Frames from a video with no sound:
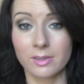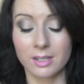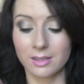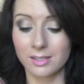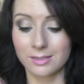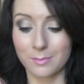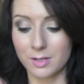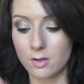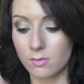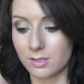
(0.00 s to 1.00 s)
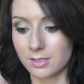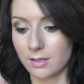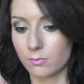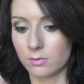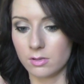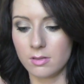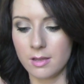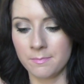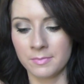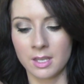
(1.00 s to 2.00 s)
with any of these, let me know because I will do
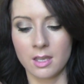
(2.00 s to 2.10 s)
them.